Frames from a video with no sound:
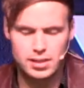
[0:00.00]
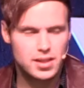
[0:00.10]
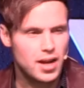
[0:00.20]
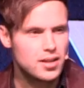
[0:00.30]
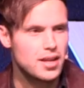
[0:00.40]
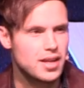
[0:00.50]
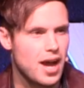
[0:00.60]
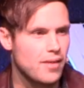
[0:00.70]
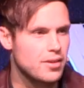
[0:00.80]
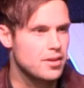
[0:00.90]
It's kind of like
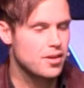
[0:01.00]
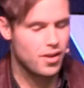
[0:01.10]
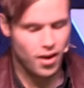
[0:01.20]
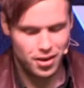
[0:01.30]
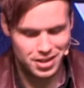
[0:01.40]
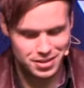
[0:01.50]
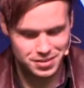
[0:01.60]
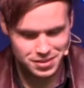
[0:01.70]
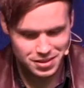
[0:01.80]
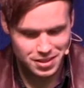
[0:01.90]
having a
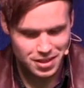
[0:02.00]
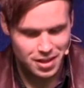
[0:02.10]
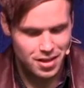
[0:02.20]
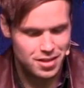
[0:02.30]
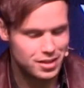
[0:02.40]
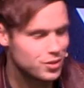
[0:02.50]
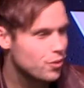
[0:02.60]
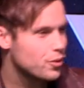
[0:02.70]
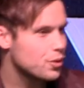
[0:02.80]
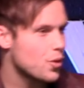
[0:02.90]
garden that's
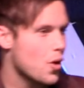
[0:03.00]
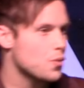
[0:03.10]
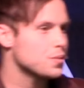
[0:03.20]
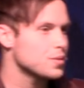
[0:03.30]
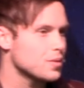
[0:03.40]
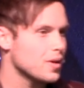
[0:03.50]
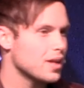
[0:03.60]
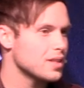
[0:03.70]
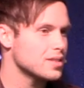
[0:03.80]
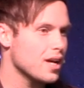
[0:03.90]
overgrown.
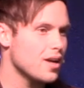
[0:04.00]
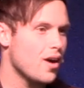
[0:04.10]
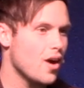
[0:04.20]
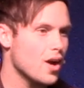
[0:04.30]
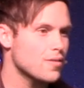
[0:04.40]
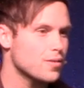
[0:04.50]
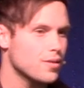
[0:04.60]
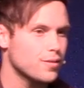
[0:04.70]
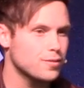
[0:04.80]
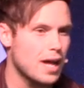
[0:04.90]
Right? It's kind of hard
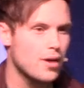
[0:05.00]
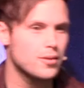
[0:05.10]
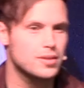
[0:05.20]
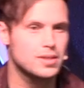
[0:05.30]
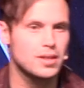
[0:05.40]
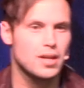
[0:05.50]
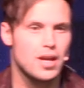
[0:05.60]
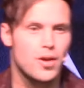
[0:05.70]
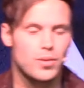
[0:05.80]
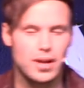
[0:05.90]
for the flowers and
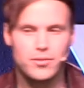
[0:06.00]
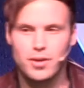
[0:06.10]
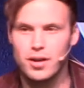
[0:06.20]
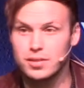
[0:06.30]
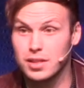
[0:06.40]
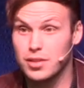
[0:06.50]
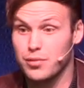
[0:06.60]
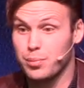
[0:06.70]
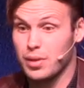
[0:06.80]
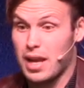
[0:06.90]
whatever else that
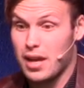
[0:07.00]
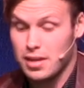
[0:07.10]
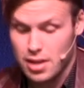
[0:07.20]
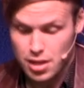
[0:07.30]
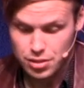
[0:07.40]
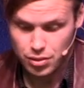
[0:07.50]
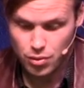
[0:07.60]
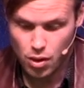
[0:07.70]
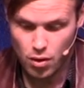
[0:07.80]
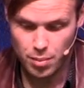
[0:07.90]
you've planned to
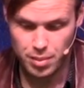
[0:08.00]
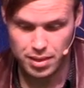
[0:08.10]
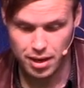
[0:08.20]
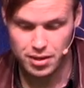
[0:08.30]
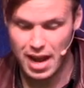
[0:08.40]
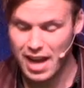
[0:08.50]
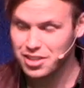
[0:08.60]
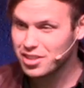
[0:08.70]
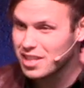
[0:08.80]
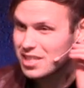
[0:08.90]
grow up in there to
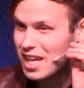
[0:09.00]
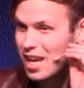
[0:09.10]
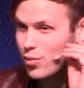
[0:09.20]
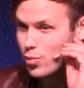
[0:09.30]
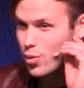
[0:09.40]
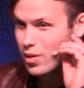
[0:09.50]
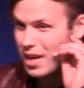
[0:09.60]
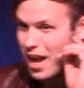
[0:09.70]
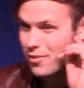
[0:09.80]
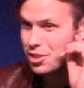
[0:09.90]
actually take root and